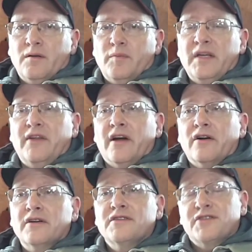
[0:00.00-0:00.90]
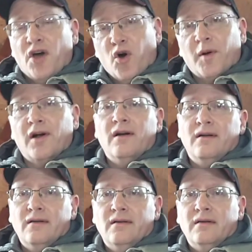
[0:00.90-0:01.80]
be there
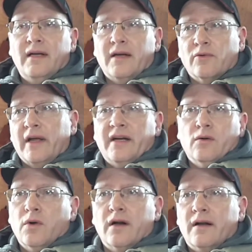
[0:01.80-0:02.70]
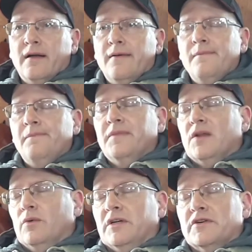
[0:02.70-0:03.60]
sober and ready to work
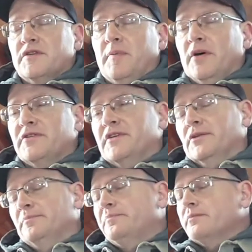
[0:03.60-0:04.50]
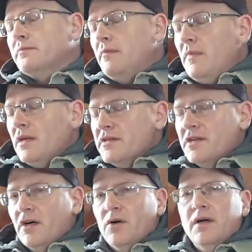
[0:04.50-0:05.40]
when you're supposed to.
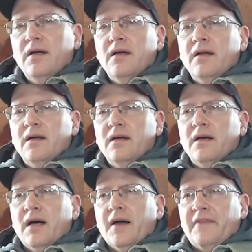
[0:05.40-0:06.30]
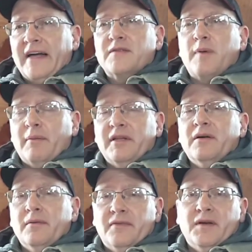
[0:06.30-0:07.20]
So that's probably
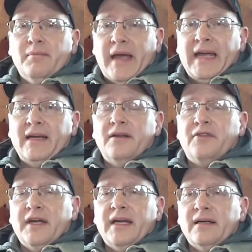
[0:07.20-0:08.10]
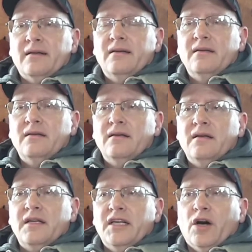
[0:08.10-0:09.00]
the main thing.
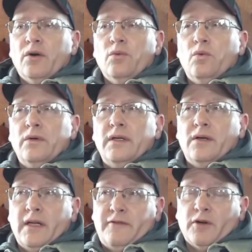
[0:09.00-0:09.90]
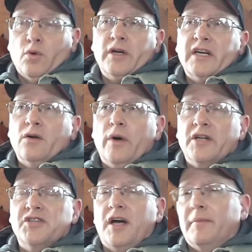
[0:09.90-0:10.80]
If you're working in a
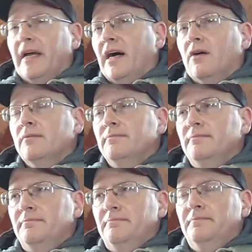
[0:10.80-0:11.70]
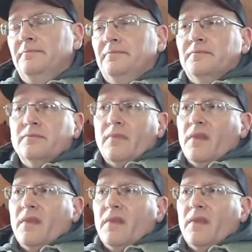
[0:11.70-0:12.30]
weld shop now, I'm